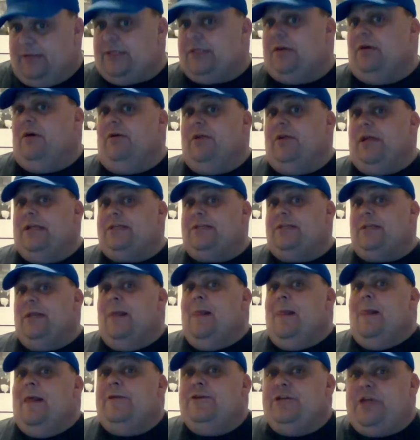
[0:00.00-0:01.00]
So that's
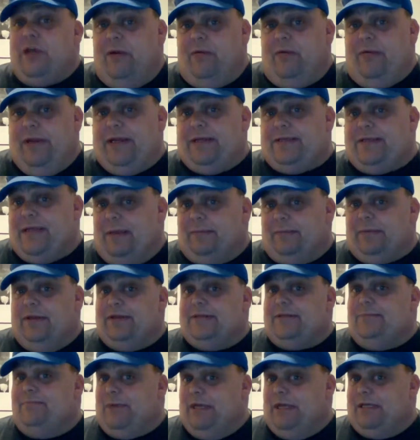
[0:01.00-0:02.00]
generally accepted
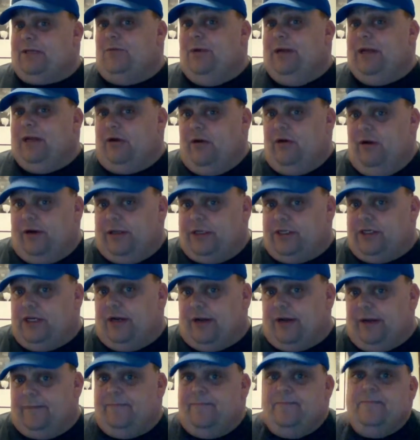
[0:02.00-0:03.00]
as the best way to cook a
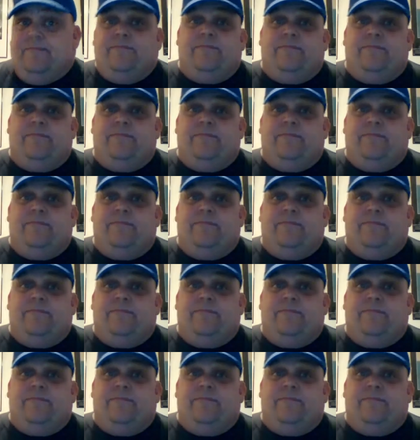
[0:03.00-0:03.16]
chicken.